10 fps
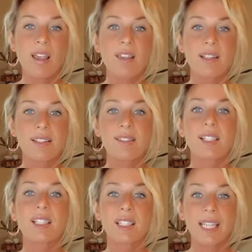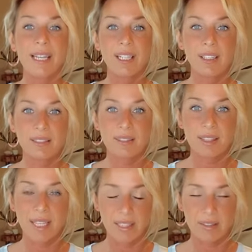This is a clean
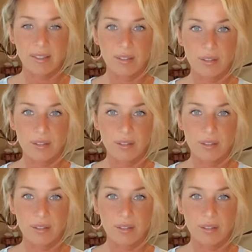slate.